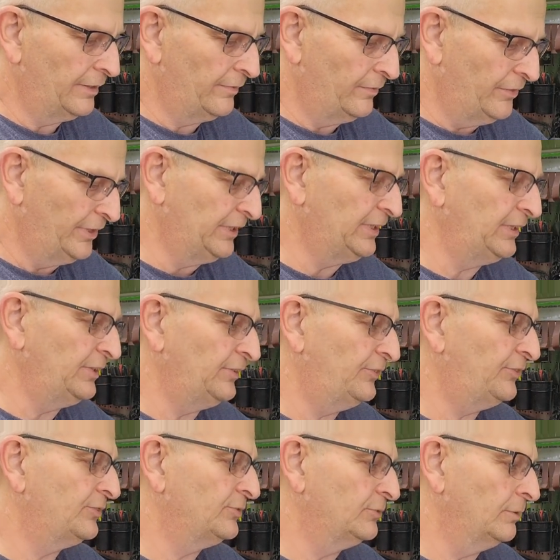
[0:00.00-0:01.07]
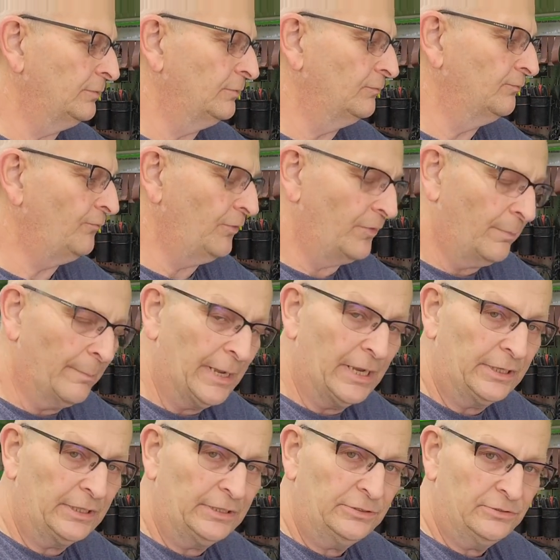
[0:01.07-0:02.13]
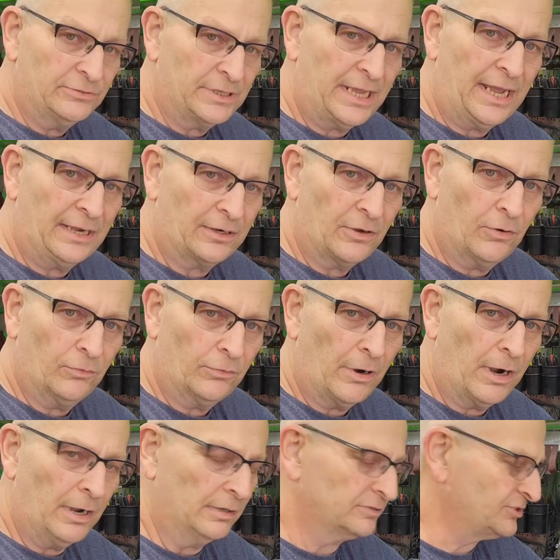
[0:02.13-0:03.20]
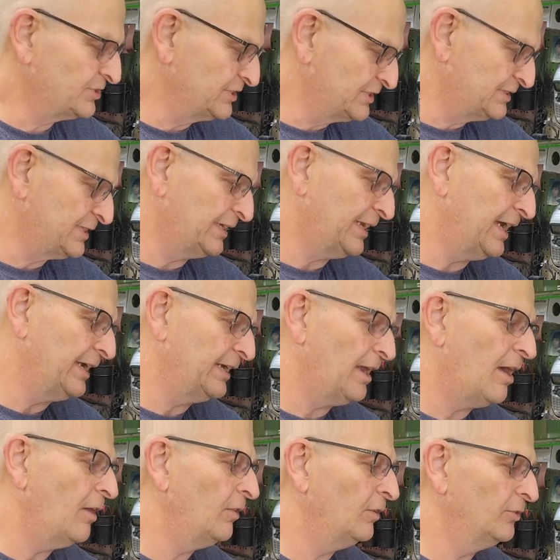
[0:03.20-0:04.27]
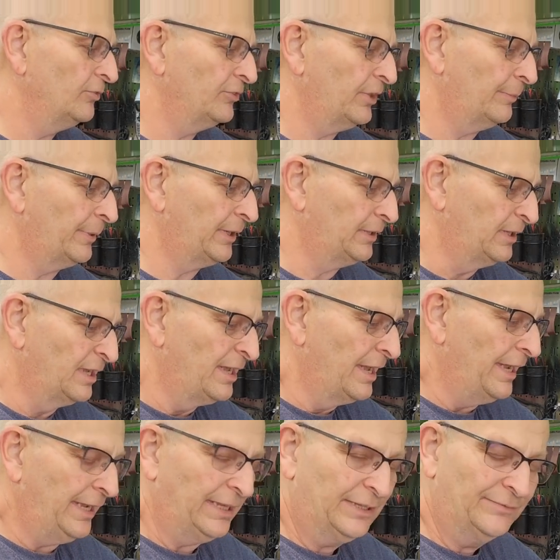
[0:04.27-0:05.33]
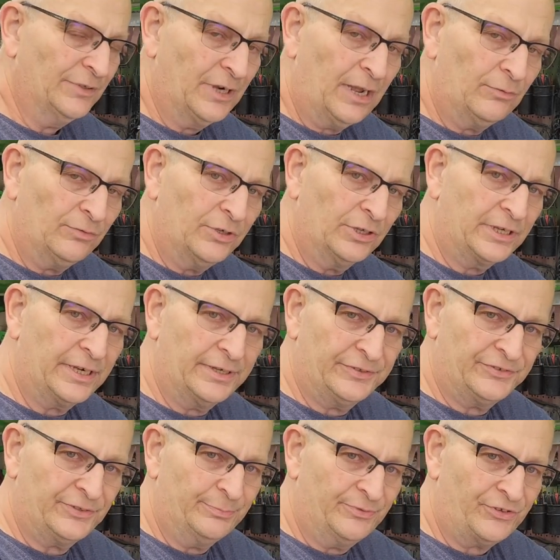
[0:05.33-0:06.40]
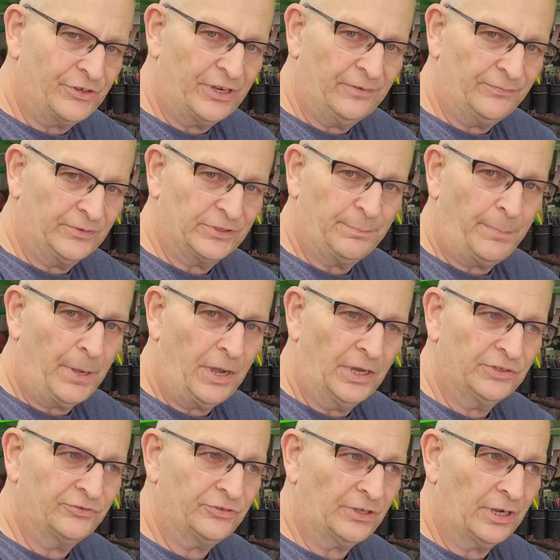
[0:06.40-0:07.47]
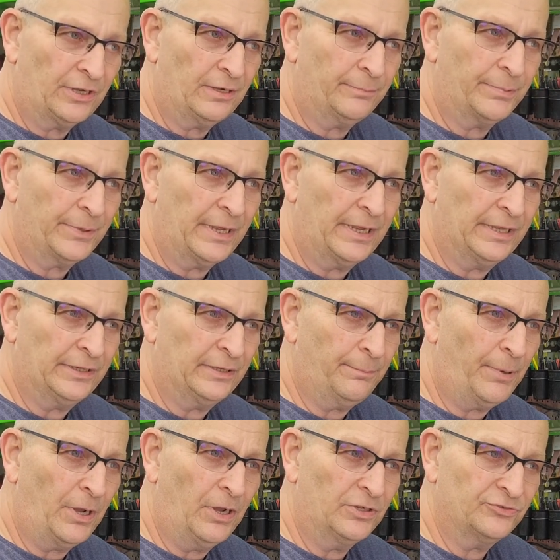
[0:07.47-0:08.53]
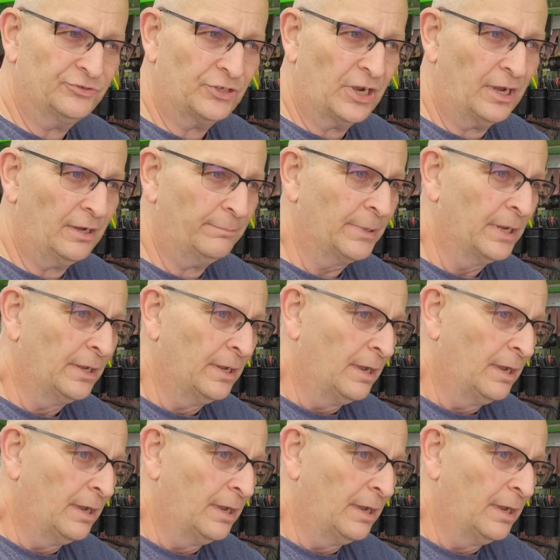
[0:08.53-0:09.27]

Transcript: These, for the money, you can't go wrong. $69. I mean, even I was looking at some stuff at the pawn shop, and the pawn shop,